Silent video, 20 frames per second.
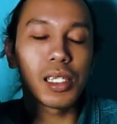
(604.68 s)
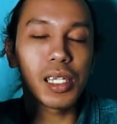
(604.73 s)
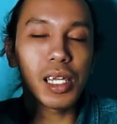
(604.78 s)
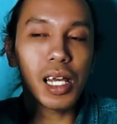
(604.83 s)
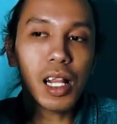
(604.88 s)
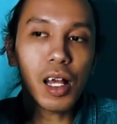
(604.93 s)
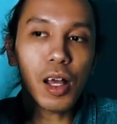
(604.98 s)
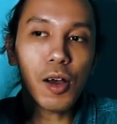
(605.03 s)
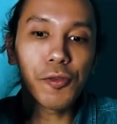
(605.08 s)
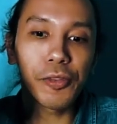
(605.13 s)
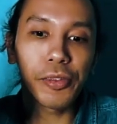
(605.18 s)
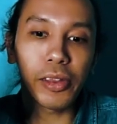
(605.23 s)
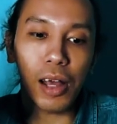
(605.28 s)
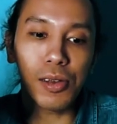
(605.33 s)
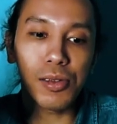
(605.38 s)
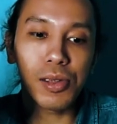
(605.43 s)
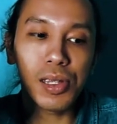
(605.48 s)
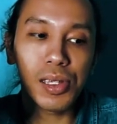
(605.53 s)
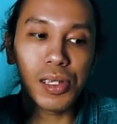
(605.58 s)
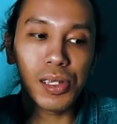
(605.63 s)
A Tale of
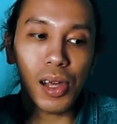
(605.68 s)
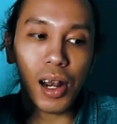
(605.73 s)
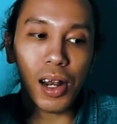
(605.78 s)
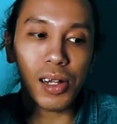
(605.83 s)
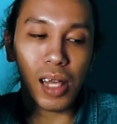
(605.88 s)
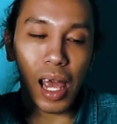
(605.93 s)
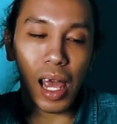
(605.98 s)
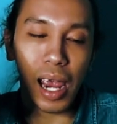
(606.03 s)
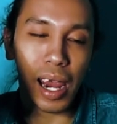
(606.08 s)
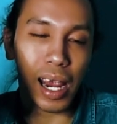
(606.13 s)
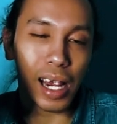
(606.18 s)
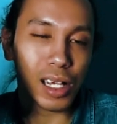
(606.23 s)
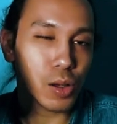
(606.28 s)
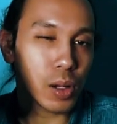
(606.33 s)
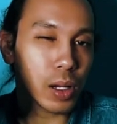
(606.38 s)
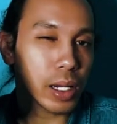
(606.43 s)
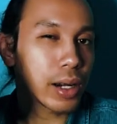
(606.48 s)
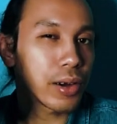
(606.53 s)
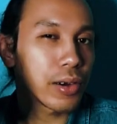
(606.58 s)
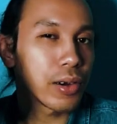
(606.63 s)
Thousand Stars, I
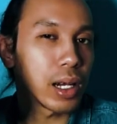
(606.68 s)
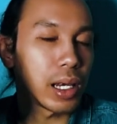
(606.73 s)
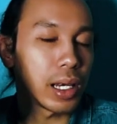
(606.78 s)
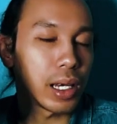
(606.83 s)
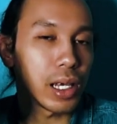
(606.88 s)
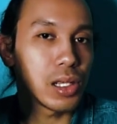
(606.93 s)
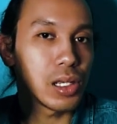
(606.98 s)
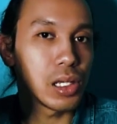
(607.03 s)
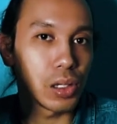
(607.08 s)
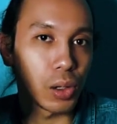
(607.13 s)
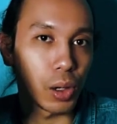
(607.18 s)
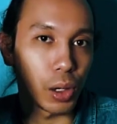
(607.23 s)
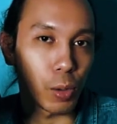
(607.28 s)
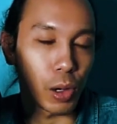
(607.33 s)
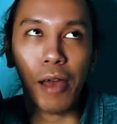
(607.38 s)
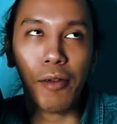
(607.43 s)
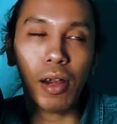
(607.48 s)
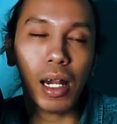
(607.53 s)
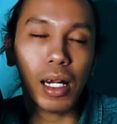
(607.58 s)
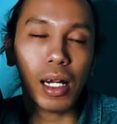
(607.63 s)
actually really enjoy.
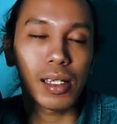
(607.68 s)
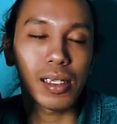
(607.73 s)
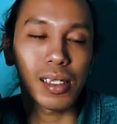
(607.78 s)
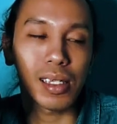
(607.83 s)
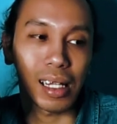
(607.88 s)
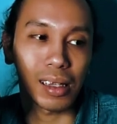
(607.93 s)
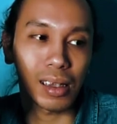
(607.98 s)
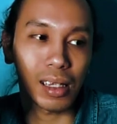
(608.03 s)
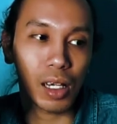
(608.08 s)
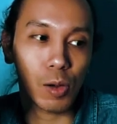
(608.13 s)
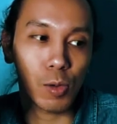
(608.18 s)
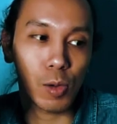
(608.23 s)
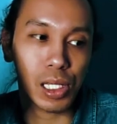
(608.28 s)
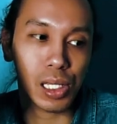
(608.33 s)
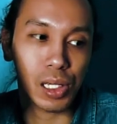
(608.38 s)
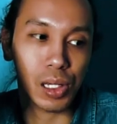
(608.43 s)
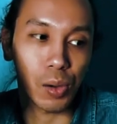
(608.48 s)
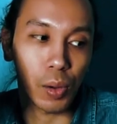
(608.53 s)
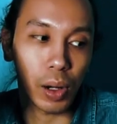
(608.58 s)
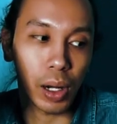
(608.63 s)
I feel like the setting
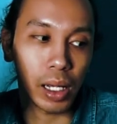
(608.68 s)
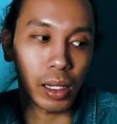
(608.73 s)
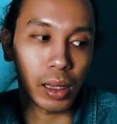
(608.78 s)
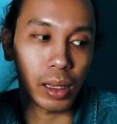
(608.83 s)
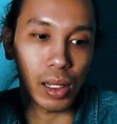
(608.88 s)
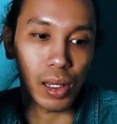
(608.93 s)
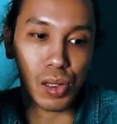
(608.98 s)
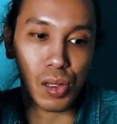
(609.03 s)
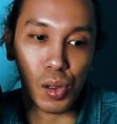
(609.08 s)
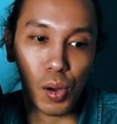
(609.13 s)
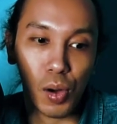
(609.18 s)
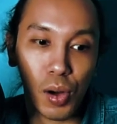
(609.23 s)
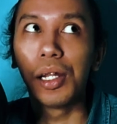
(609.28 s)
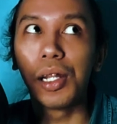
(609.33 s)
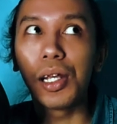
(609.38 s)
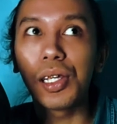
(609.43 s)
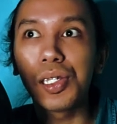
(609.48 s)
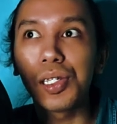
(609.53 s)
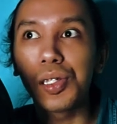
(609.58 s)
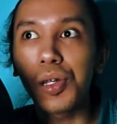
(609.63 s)
was great. The
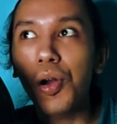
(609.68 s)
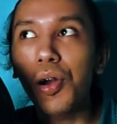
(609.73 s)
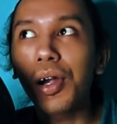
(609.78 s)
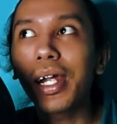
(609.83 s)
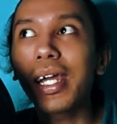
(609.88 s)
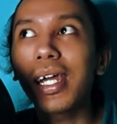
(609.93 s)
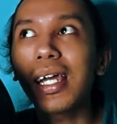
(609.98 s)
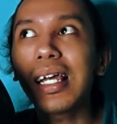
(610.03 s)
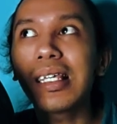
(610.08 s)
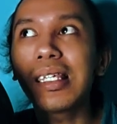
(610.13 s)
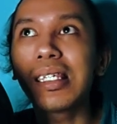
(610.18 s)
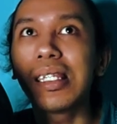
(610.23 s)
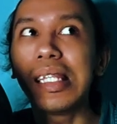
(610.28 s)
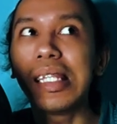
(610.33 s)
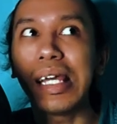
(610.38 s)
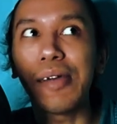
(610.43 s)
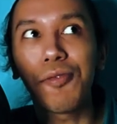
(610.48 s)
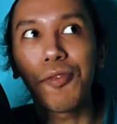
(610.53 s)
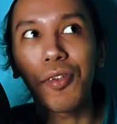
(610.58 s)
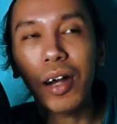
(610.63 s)
story is
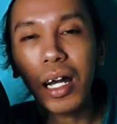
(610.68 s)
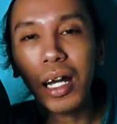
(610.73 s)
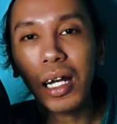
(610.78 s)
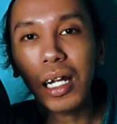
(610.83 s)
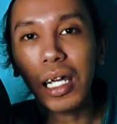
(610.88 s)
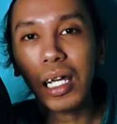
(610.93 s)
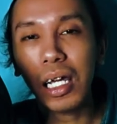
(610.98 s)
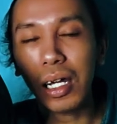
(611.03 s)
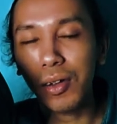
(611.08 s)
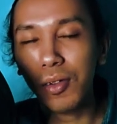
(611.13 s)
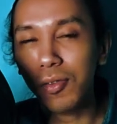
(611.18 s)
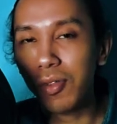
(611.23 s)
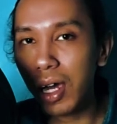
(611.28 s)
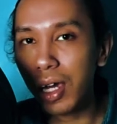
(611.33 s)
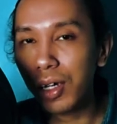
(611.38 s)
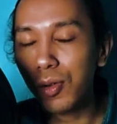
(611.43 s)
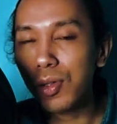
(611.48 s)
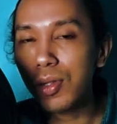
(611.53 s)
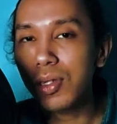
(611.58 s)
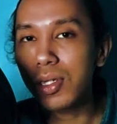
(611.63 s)
different, if I
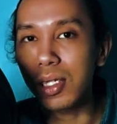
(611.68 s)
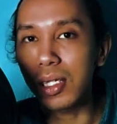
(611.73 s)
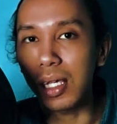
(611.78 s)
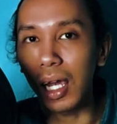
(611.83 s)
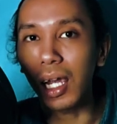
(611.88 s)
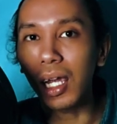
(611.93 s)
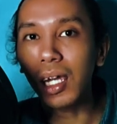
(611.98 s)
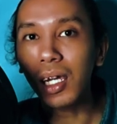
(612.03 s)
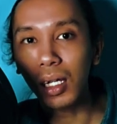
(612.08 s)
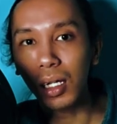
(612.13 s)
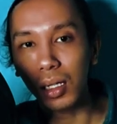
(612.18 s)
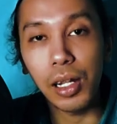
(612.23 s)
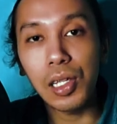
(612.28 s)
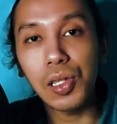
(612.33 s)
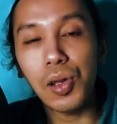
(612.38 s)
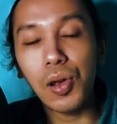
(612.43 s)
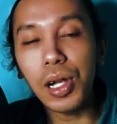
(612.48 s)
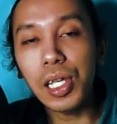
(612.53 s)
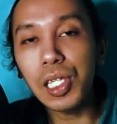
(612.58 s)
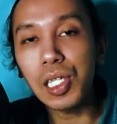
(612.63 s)
could say. The
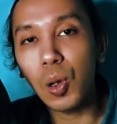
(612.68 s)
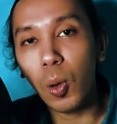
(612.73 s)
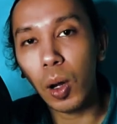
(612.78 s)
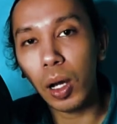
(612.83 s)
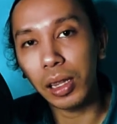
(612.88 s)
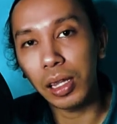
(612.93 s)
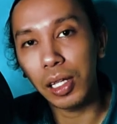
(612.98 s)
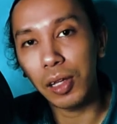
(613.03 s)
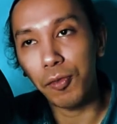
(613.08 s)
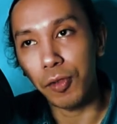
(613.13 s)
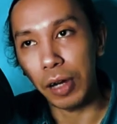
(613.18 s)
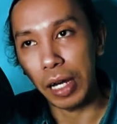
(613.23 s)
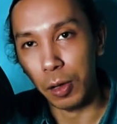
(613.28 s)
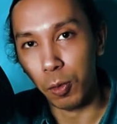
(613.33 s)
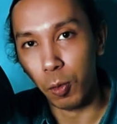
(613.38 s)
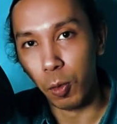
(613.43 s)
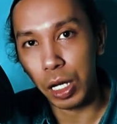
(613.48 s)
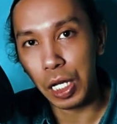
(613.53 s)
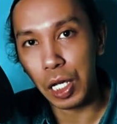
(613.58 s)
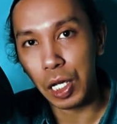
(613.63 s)
story is quite different
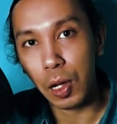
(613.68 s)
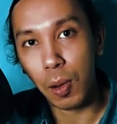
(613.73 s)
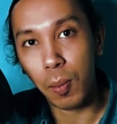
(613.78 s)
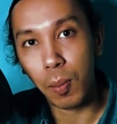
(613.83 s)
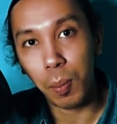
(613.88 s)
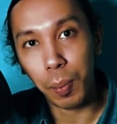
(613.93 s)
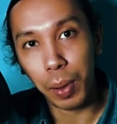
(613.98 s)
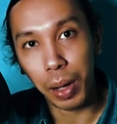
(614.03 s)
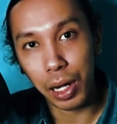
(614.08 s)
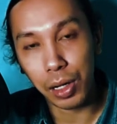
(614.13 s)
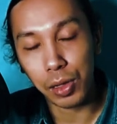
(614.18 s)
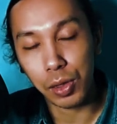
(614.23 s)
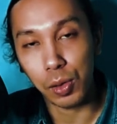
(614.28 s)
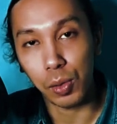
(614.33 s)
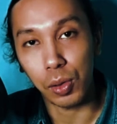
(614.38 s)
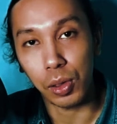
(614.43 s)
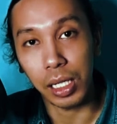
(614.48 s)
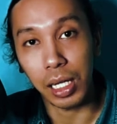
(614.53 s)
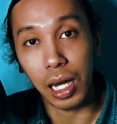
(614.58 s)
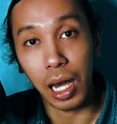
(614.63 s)
when you compare
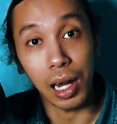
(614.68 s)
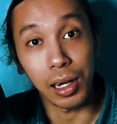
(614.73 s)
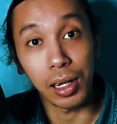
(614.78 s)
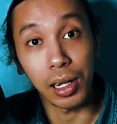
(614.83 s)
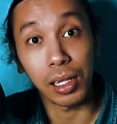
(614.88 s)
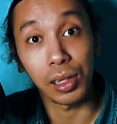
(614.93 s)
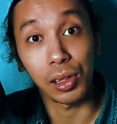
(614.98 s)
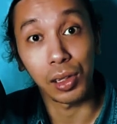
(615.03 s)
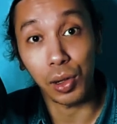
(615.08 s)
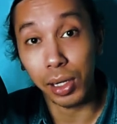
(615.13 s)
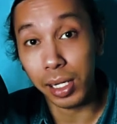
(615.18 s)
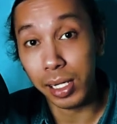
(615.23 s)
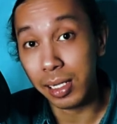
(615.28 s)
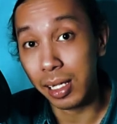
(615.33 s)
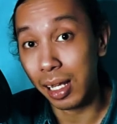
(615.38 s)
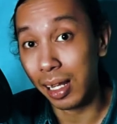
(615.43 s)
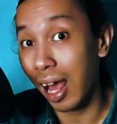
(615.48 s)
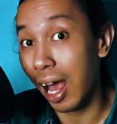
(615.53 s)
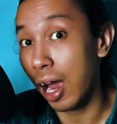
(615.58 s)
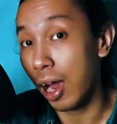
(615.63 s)
to the other three
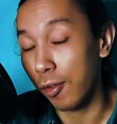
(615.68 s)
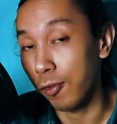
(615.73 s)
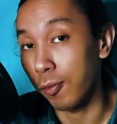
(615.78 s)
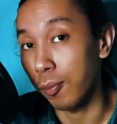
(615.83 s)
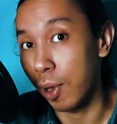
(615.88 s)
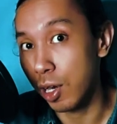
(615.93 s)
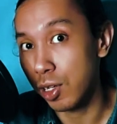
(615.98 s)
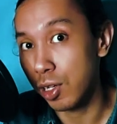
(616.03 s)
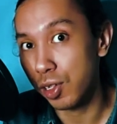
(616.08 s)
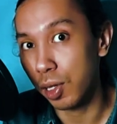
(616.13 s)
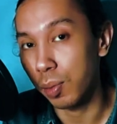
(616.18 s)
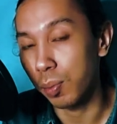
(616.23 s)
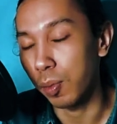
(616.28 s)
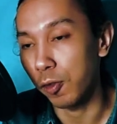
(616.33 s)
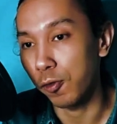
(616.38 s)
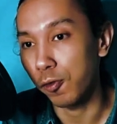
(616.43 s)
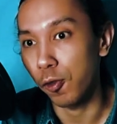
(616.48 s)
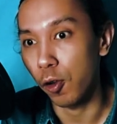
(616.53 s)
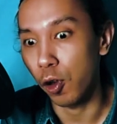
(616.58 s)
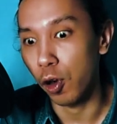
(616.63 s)
that I have mentioned
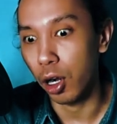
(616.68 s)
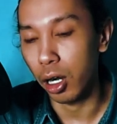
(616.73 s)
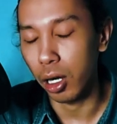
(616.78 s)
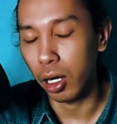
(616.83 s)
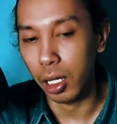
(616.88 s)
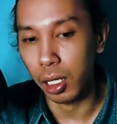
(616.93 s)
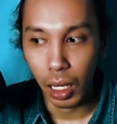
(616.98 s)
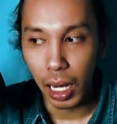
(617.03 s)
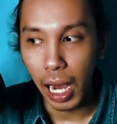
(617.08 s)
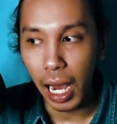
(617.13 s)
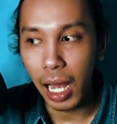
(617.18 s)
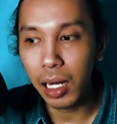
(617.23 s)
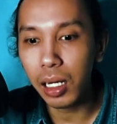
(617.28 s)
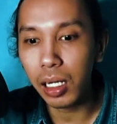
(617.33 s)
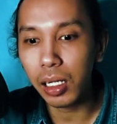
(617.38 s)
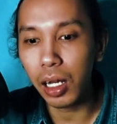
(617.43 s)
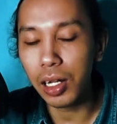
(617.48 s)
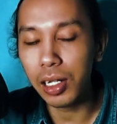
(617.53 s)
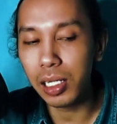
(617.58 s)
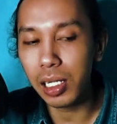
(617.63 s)
before. And the
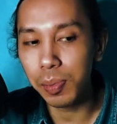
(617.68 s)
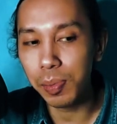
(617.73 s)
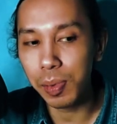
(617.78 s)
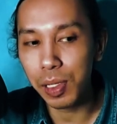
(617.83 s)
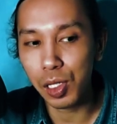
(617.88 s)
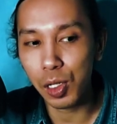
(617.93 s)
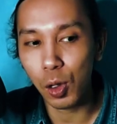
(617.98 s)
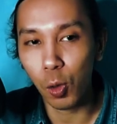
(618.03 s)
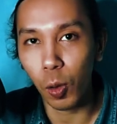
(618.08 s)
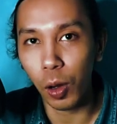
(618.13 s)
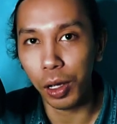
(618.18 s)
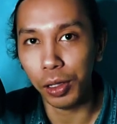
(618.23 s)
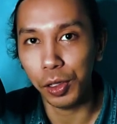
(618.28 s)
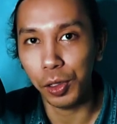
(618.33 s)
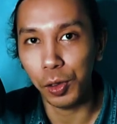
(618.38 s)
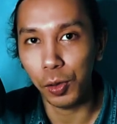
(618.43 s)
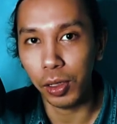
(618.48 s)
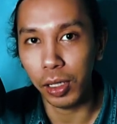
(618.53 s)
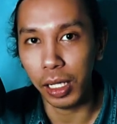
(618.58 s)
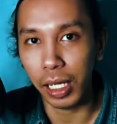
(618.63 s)
concept is quite
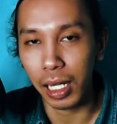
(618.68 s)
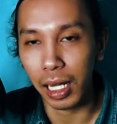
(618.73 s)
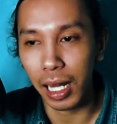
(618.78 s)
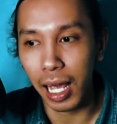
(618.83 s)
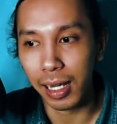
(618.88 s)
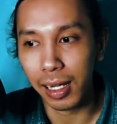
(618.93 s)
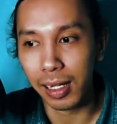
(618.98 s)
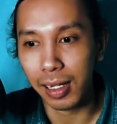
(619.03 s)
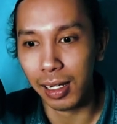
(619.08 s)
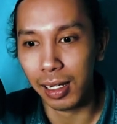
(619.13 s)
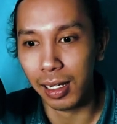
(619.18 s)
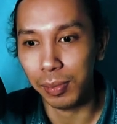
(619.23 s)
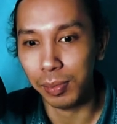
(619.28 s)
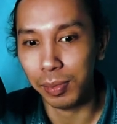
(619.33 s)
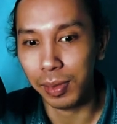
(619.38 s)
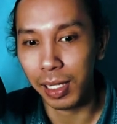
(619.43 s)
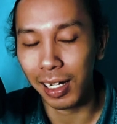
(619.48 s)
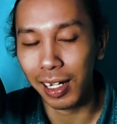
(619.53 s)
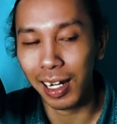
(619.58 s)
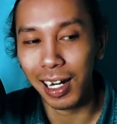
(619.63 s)
unique. Like
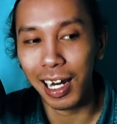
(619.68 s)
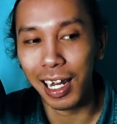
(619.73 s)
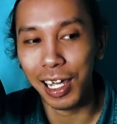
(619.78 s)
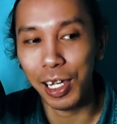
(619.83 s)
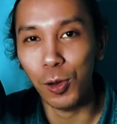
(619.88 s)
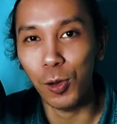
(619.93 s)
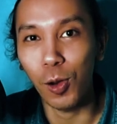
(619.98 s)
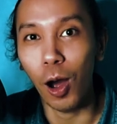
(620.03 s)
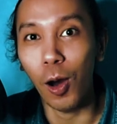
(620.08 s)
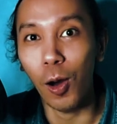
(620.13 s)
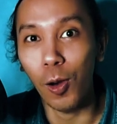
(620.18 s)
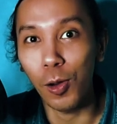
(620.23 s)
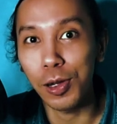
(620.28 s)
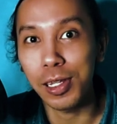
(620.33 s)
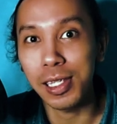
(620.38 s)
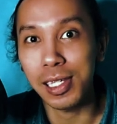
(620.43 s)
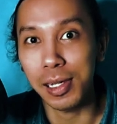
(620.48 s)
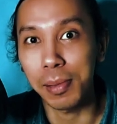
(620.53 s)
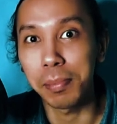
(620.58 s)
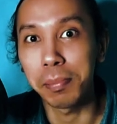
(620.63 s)
technically, you
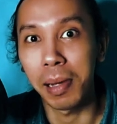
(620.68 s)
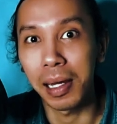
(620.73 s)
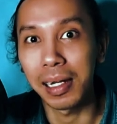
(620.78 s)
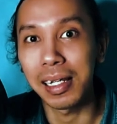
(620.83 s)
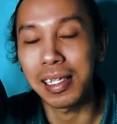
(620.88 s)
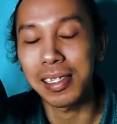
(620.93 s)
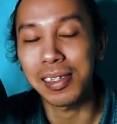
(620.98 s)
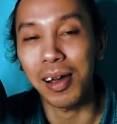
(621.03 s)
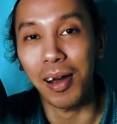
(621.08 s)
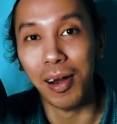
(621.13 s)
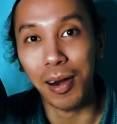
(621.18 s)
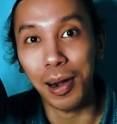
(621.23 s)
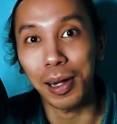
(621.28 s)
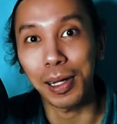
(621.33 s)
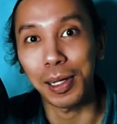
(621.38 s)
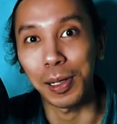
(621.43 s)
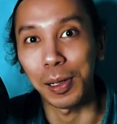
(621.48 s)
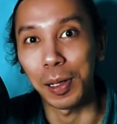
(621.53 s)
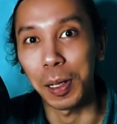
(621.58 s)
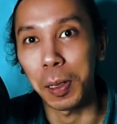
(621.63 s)
own somebody's heart,
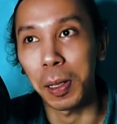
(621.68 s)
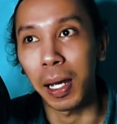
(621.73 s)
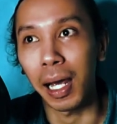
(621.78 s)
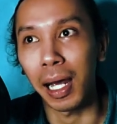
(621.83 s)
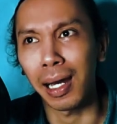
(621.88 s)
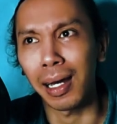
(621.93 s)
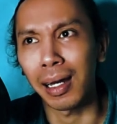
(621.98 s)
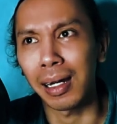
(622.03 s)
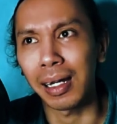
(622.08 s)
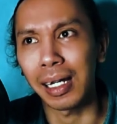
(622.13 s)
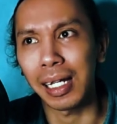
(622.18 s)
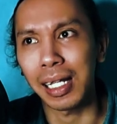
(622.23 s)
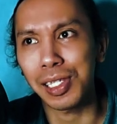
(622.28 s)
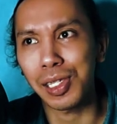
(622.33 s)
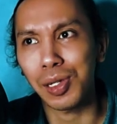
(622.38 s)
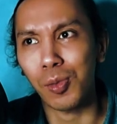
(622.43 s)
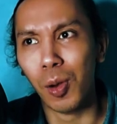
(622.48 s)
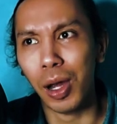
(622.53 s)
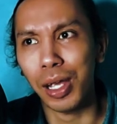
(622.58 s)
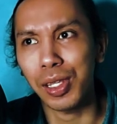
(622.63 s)
and
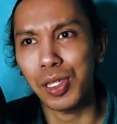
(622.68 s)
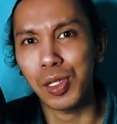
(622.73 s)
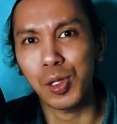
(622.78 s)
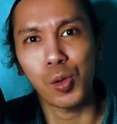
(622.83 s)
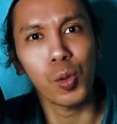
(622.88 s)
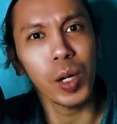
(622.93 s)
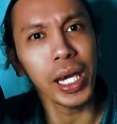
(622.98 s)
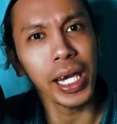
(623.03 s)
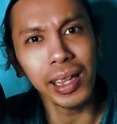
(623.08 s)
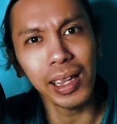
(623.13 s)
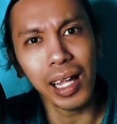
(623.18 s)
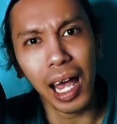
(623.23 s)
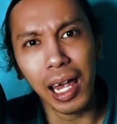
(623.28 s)
it's quite sweet.